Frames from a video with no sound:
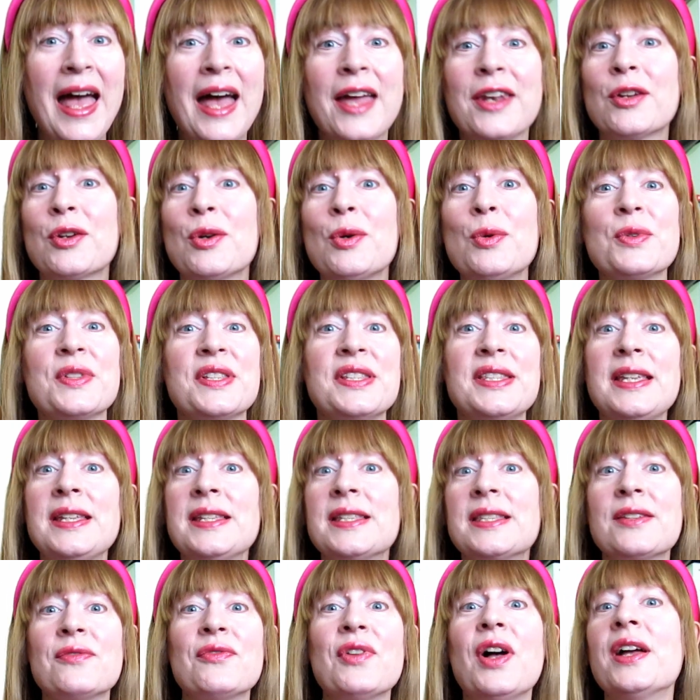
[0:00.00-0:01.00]
And of course
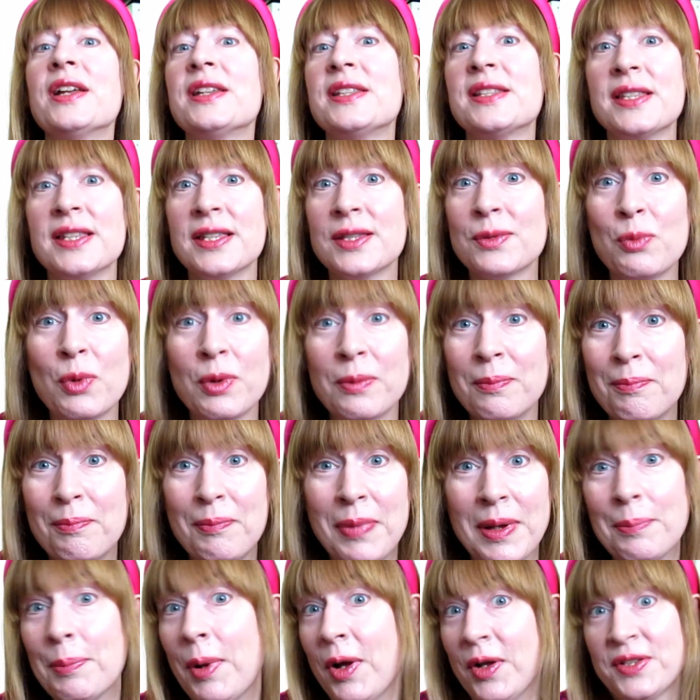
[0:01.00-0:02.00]
these devices wouldn't
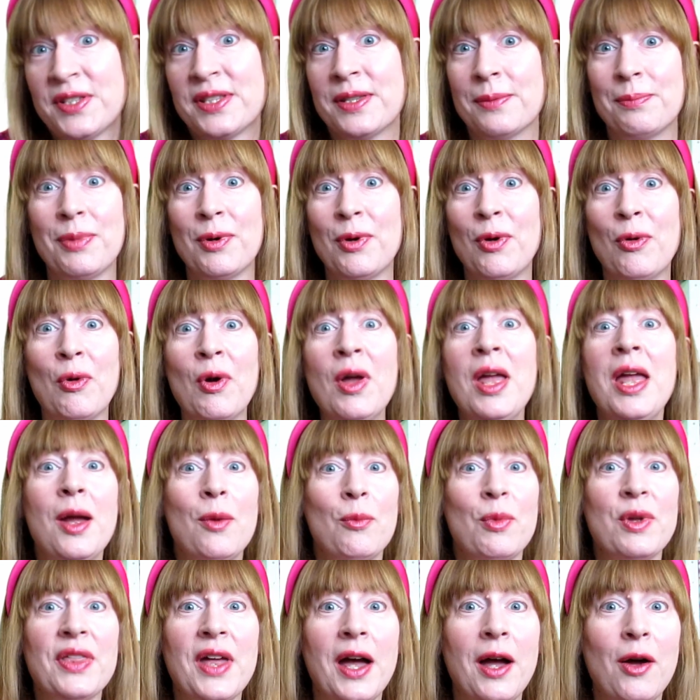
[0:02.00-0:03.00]
be possible
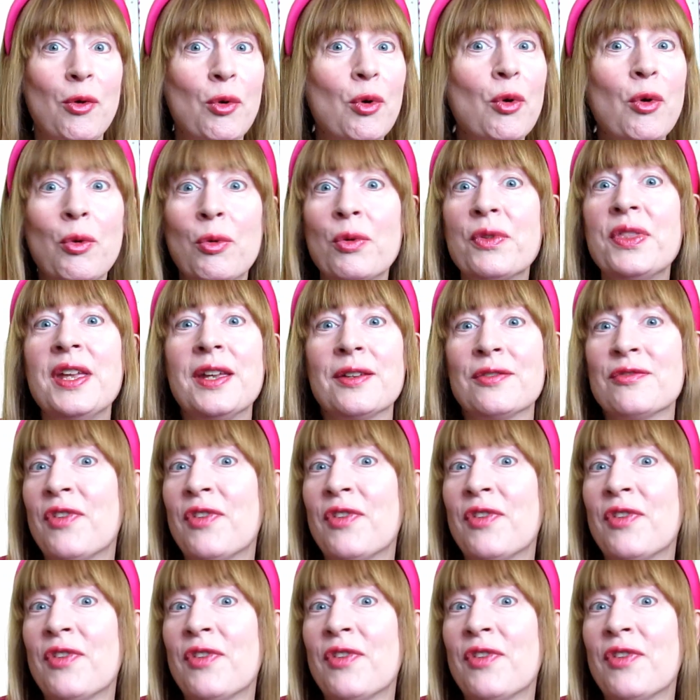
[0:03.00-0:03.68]
without all the